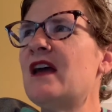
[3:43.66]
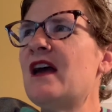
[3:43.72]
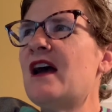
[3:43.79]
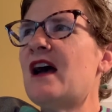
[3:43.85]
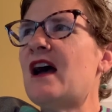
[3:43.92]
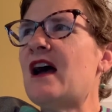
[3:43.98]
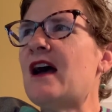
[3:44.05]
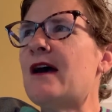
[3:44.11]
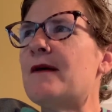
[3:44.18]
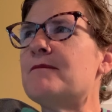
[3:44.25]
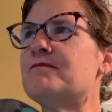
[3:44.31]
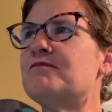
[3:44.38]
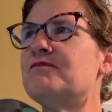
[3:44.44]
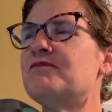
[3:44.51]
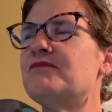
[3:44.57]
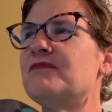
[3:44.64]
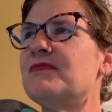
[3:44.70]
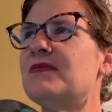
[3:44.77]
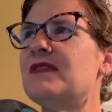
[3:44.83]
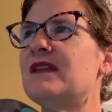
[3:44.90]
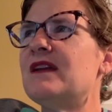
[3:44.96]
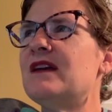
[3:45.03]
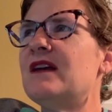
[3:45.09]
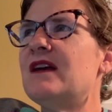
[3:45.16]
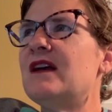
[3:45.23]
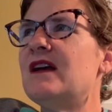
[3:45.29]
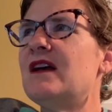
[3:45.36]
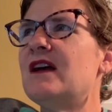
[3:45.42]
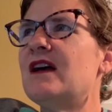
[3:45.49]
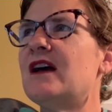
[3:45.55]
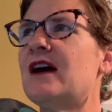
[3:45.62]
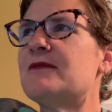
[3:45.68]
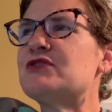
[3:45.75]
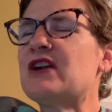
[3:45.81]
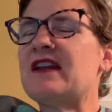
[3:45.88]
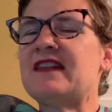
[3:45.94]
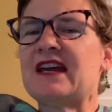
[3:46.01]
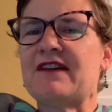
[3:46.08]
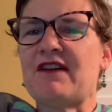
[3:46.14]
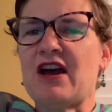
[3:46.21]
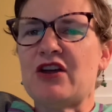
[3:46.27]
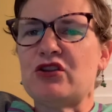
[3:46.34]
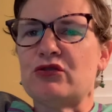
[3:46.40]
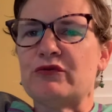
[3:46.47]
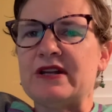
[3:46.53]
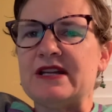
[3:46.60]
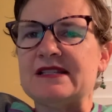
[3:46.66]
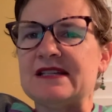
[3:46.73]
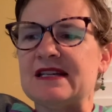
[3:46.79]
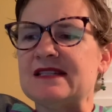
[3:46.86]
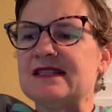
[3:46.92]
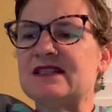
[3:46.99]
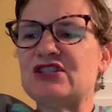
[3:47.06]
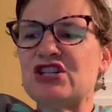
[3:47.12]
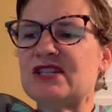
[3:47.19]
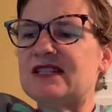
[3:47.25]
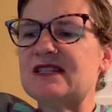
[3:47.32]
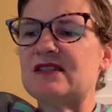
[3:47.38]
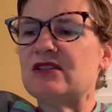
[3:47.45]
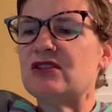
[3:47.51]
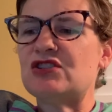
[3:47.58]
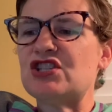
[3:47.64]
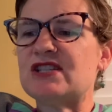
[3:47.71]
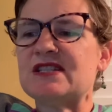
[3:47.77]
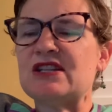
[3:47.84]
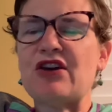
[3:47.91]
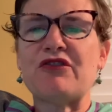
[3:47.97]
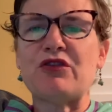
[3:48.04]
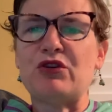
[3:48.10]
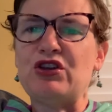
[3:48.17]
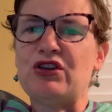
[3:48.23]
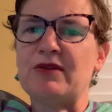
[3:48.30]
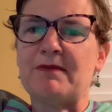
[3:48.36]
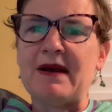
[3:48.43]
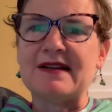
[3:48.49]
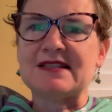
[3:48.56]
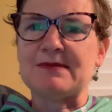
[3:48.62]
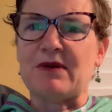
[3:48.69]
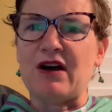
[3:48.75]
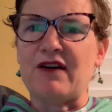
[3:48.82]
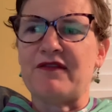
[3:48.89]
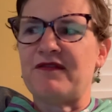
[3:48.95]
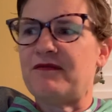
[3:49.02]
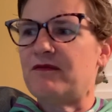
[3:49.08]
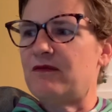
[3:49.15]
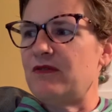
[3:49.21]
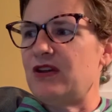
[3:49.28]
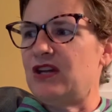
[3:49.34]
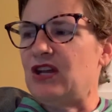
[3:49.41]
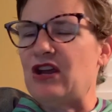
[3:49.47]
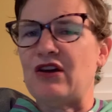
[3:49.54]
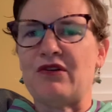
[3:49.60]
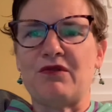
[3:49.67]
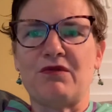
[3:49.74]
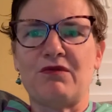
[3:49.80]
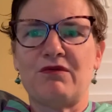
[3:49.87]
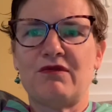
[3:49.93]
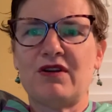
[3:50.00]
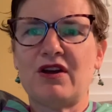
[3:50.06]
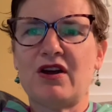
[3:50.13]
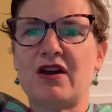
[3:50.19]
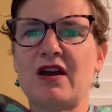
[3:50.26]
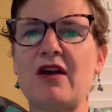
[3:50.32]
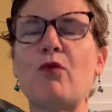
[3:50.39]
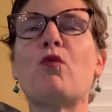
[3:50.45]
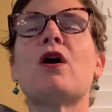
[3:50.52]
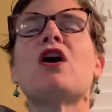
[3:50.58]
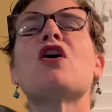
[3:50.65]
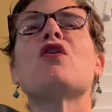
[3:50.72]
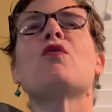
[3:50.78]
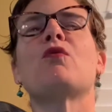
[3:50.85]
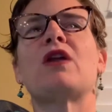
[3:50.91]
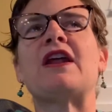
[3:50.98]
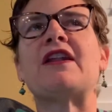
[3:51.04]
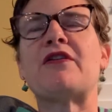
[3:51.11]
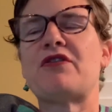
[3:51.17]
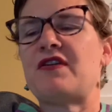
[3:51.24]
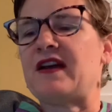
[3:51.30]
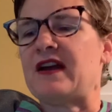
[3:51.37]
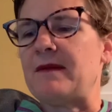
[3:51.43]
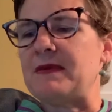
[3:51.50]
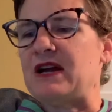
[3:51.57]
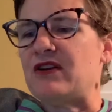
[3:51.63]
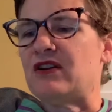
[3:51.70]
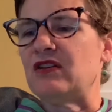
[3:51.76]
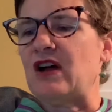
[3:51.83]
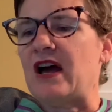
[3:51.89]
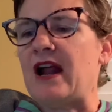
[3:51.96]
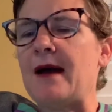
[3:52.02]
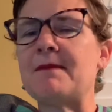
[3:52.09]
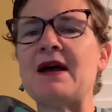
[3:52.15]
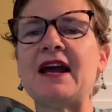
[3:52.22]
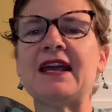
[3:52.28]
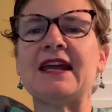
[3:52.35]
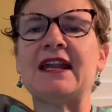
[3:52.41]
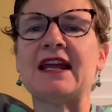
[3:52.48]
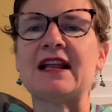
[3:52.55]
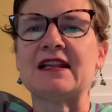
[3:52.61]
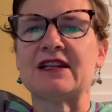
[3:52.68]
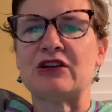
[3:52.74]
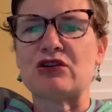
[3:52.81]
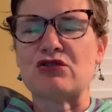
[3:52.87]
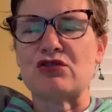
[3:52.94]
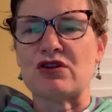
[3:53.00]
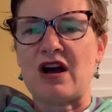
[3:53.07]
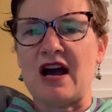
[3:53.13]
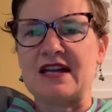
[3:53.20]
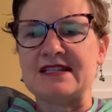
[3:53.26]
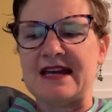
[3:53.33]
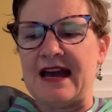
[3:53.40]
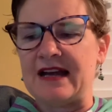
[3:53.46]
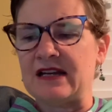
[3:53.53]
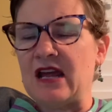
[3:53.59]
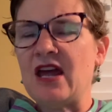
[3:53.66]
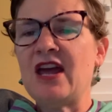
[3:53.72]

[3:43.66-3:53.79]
I'm trying to think of other reasons. Just know that you can bounce them off, another thing I'm hearing a lot. I'm not getting clinical contact.